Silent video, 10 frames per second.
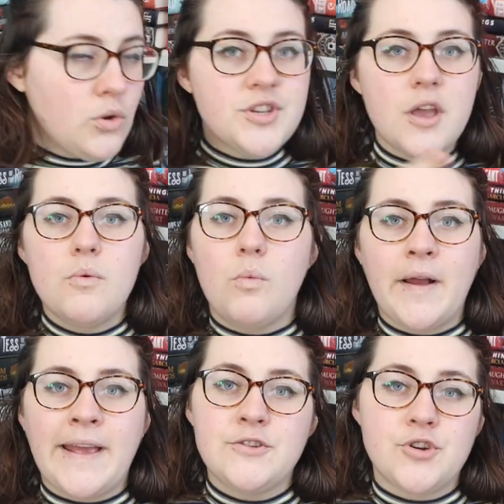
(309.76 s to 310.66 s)
Also,
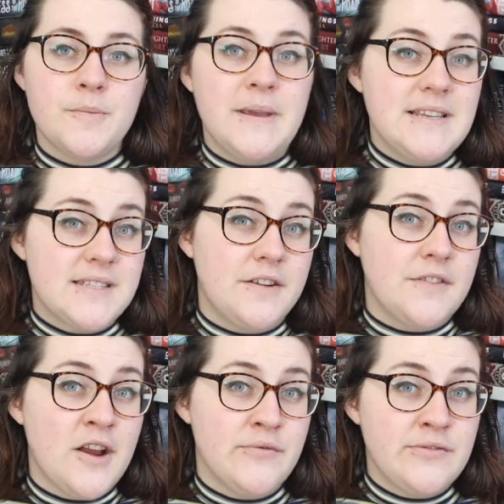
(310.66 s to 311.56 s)
YA tropey stuff
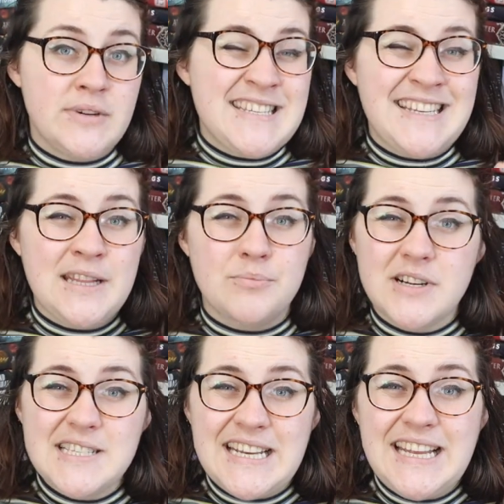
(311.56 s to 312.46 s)
that I've read recently, The
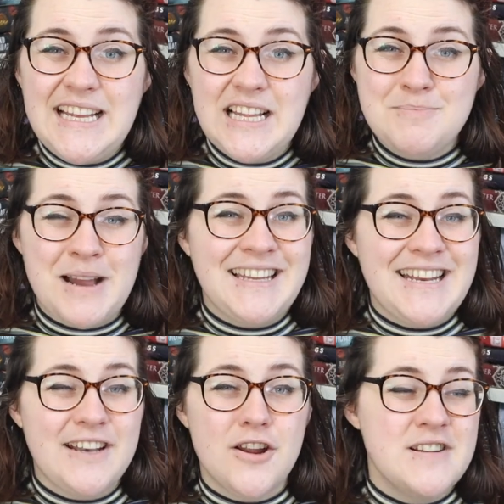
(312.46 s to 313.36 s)
Prison Healer by
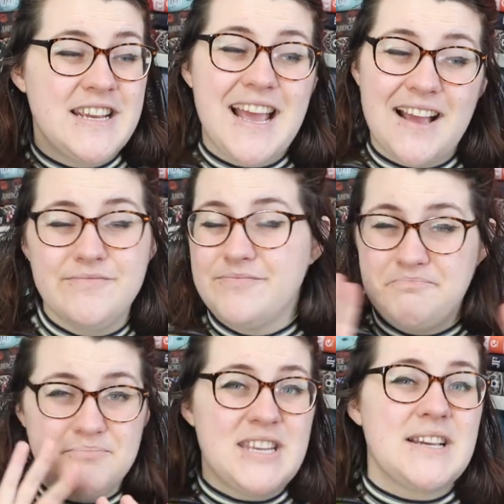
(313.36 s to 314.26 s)
Lynette Noni,
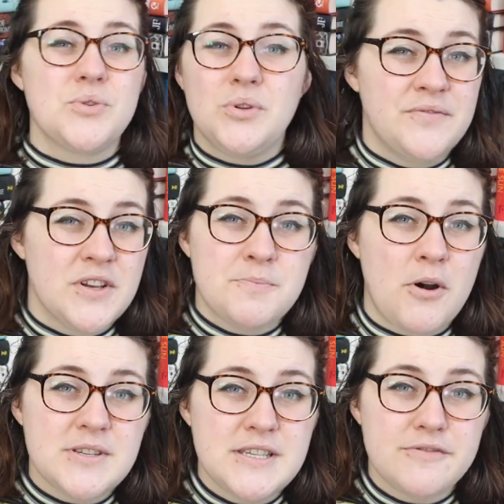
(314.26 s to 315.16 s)
ticks all of those
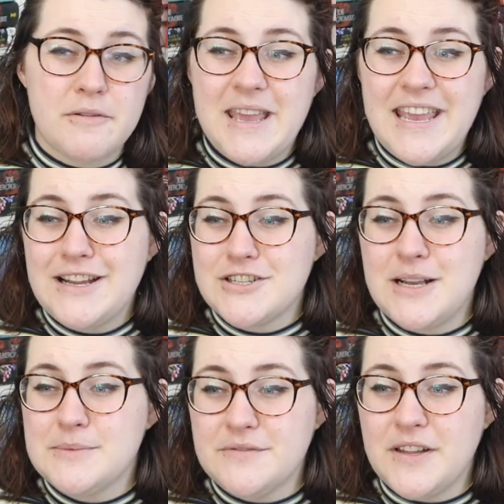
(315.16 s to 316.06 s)
boxes for me in
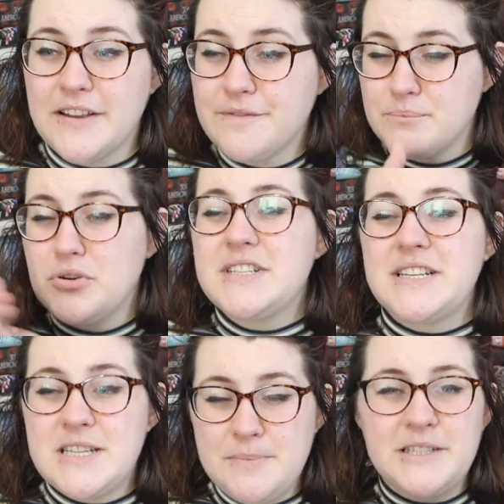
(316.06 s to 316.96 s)
terms of like
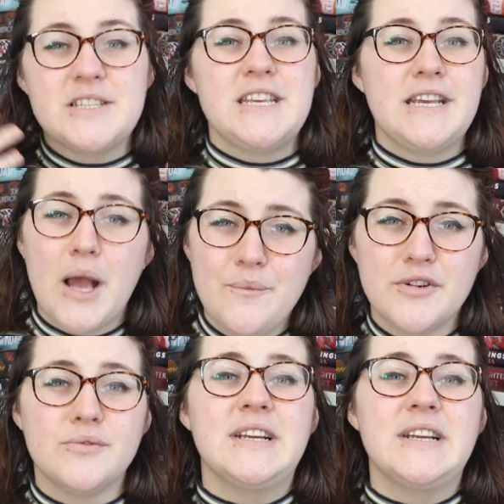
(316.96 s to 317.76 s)
predictability, comfort